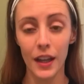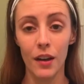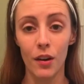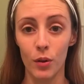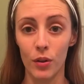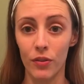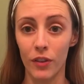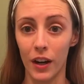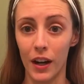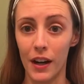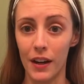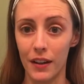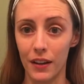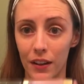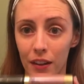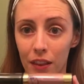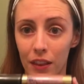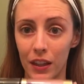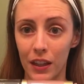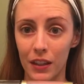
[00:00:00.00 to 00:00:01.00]
we've got
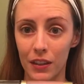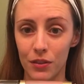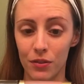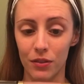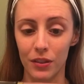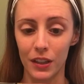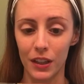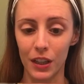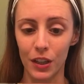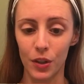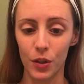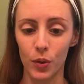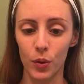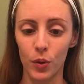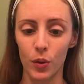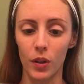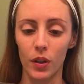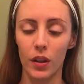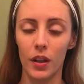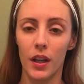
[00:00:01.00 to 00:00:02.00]
these really
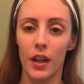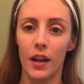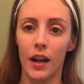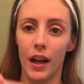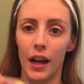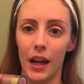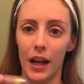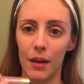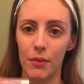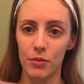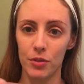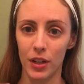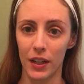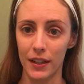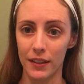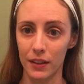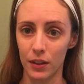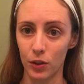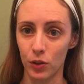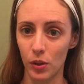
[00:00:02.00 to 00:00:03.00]
cool
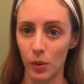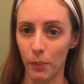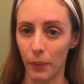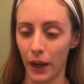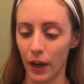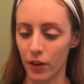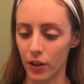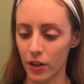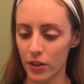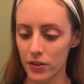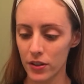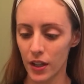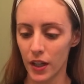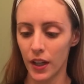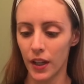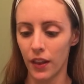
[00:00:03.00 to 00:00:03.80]
translucent powders.